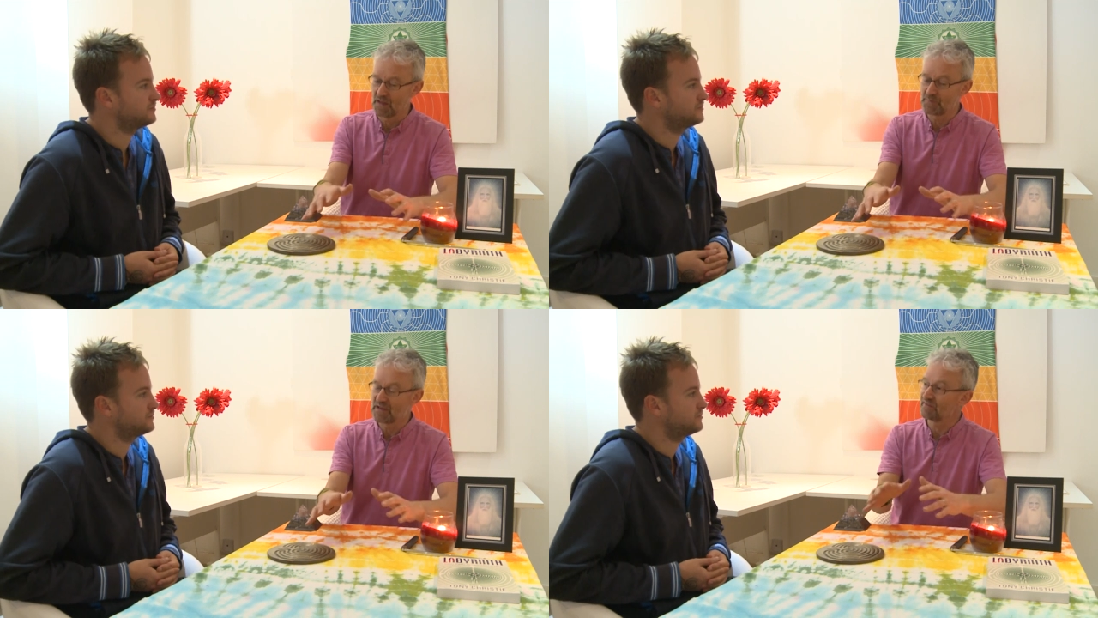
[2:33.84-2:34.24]

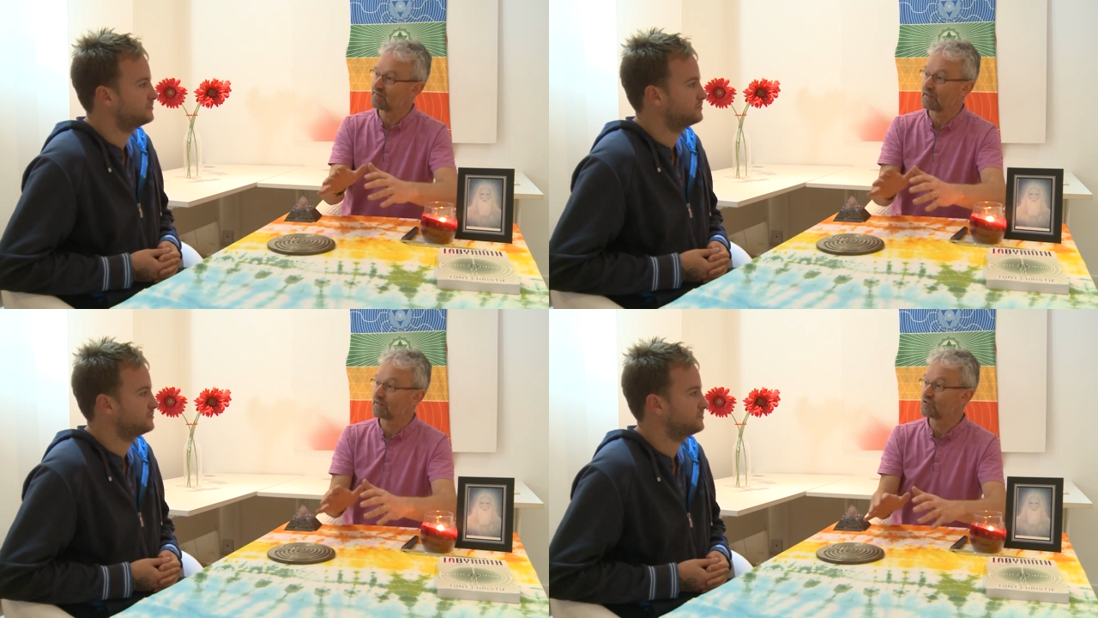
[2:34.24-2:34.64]
Speaker 1: base
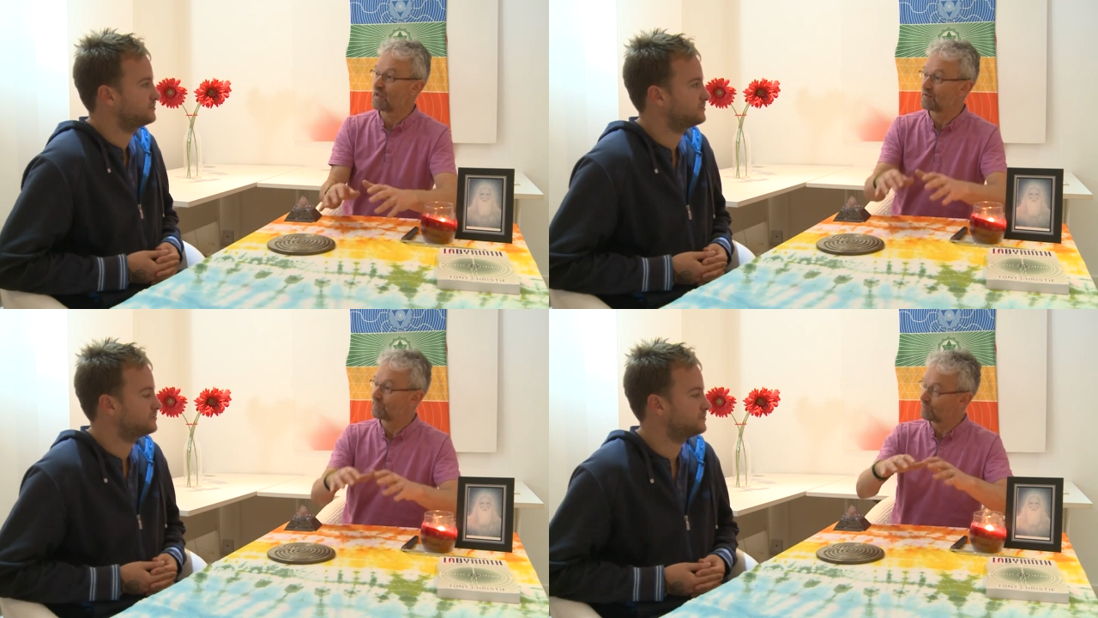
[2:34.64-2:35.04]
like a
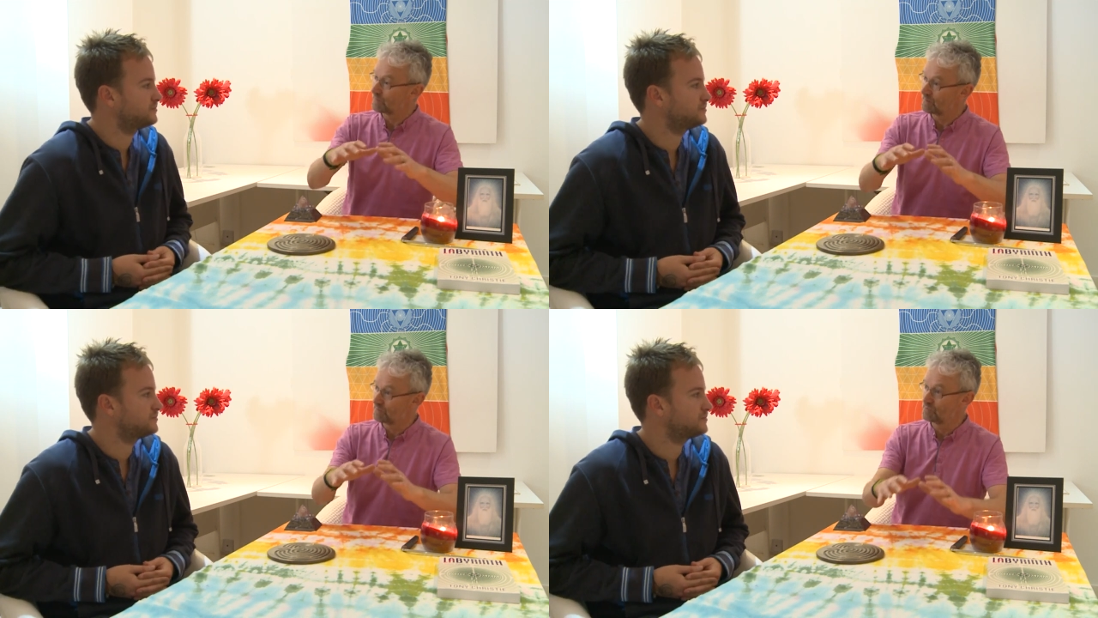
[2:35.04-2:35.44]
chalice, so
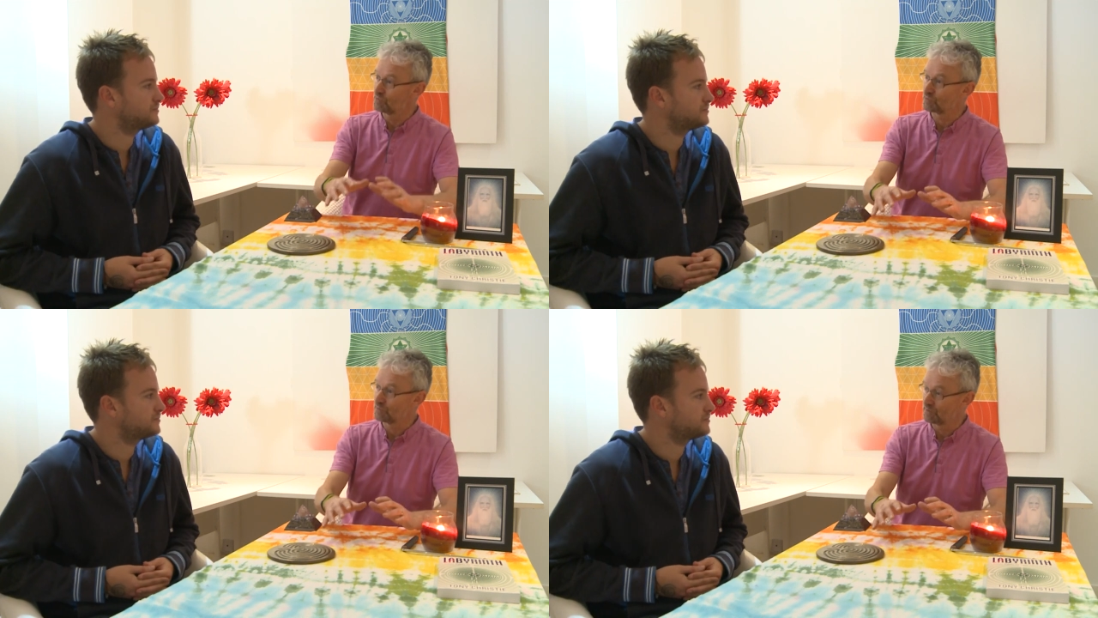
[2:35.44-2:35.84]
that
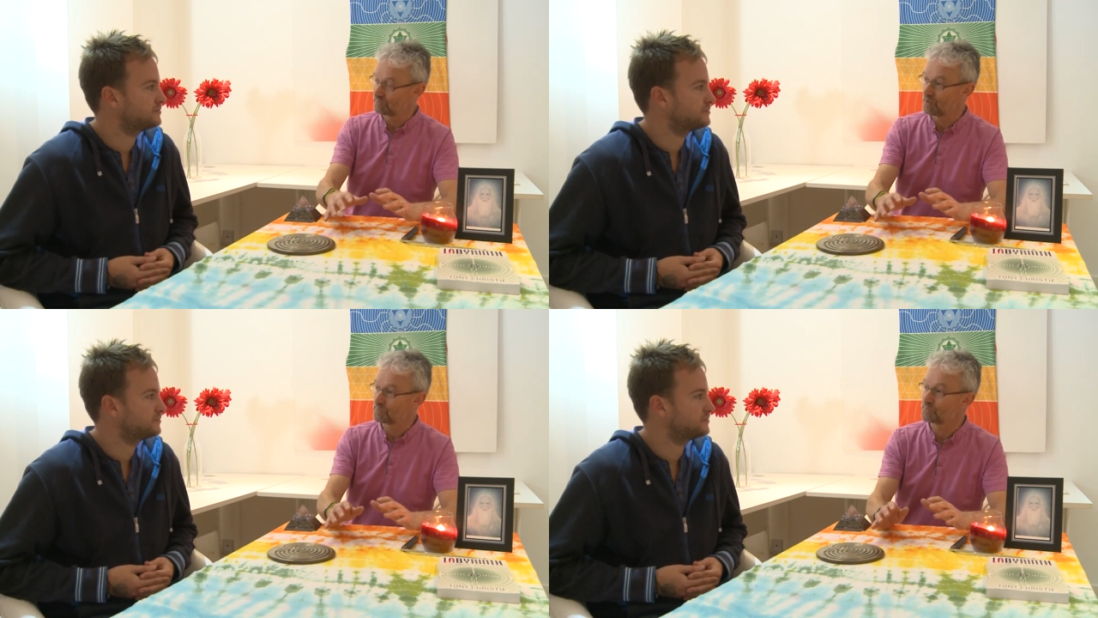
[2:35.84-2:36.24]
it
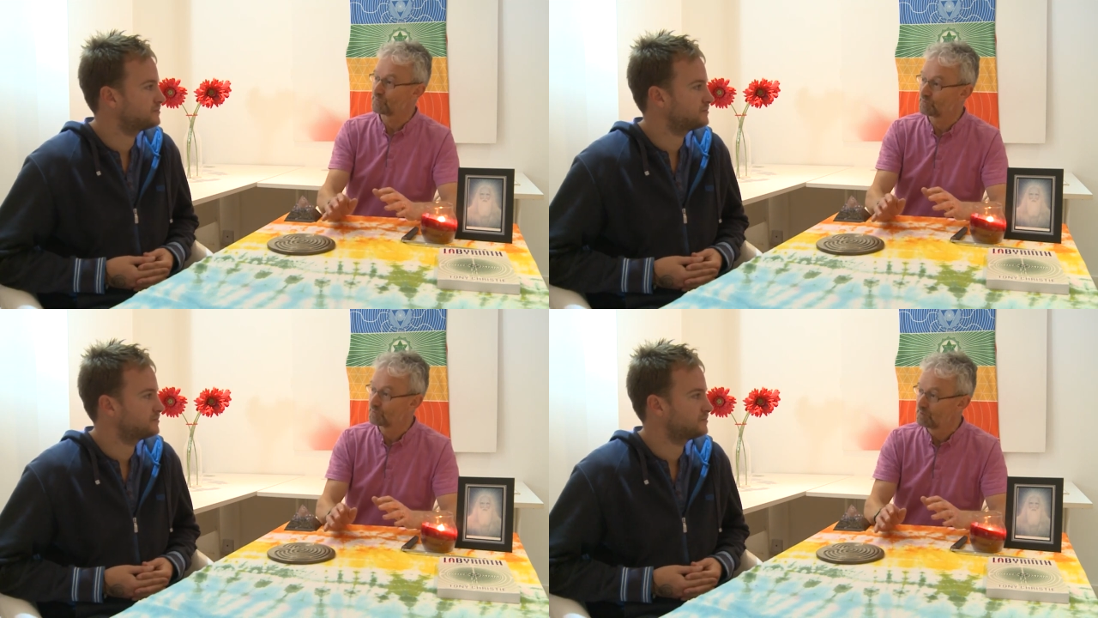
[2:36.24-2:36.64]
grounds
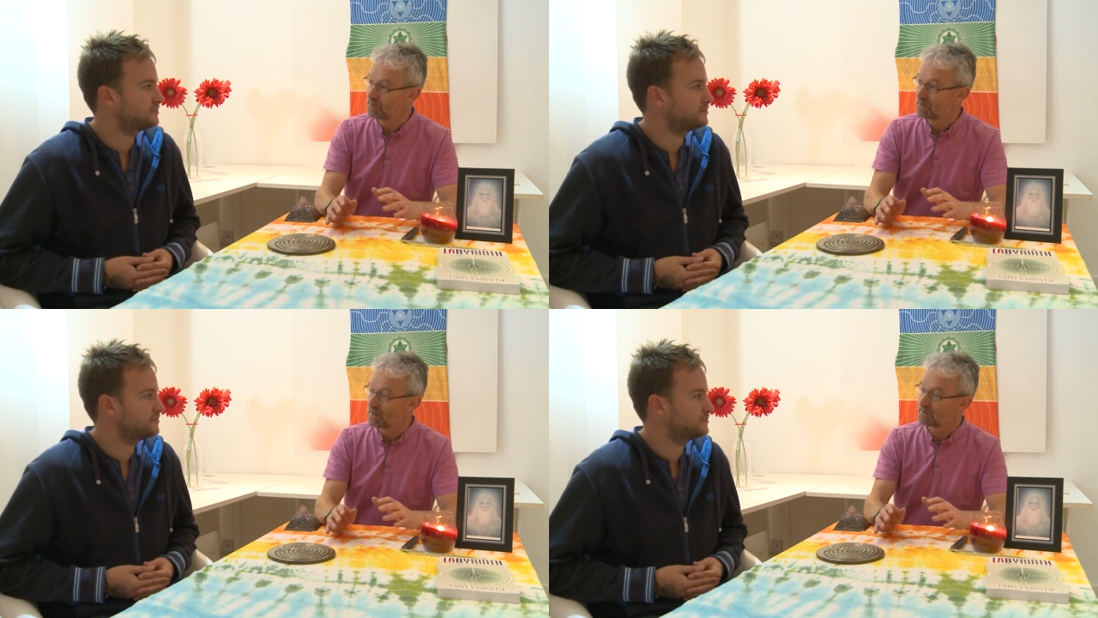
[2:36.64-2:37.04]
you,
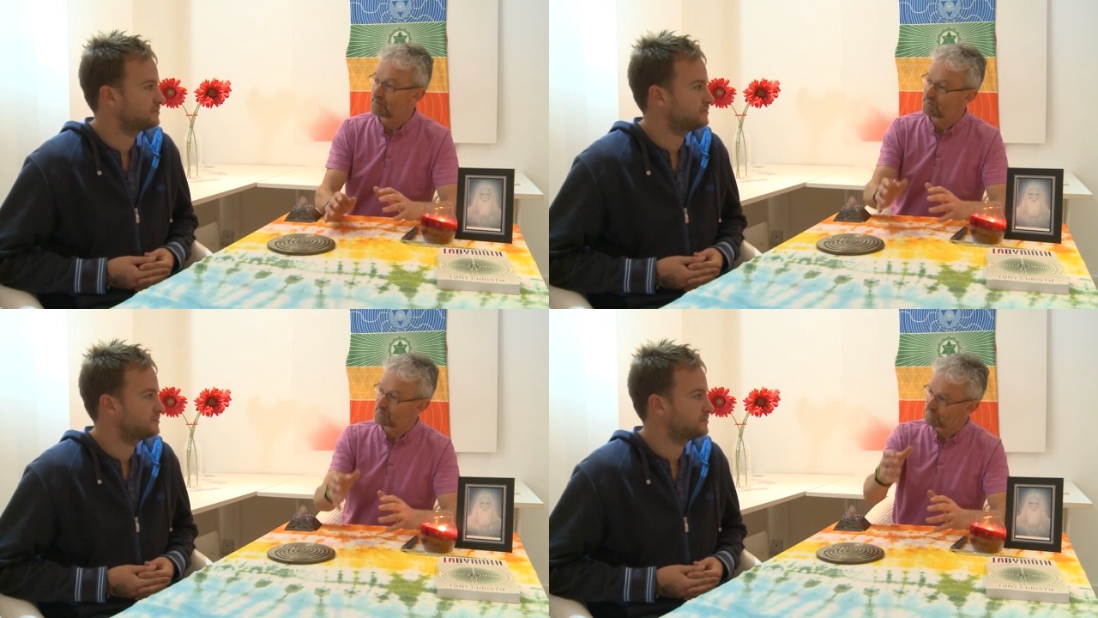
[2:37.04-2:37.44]
and
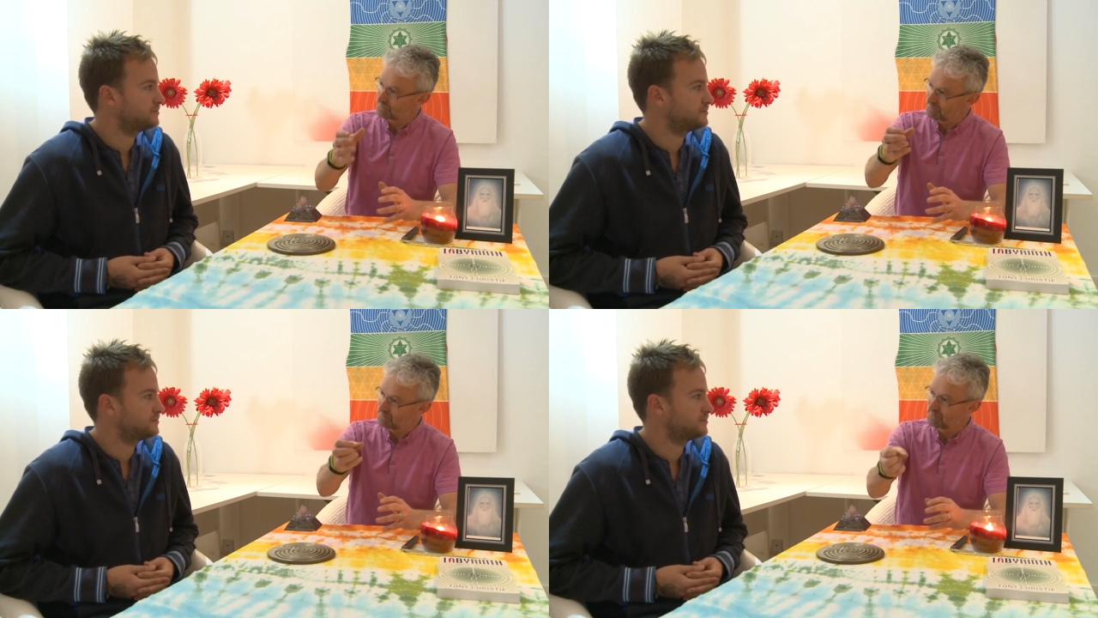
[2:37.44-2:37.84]
then there's
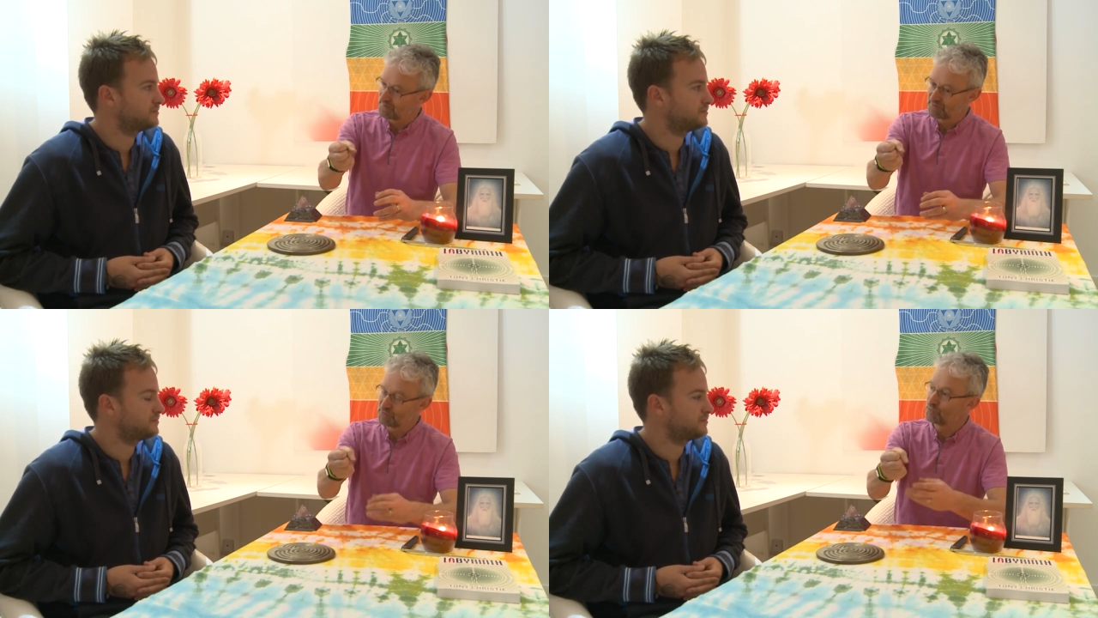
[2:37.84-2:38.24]

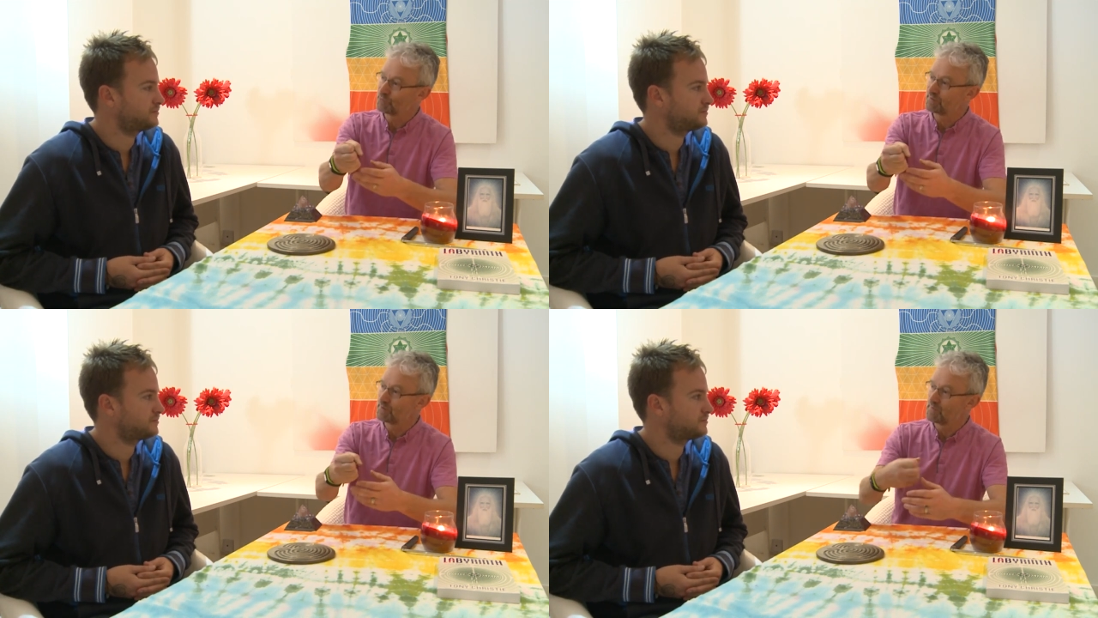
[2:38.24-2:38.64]
the node in the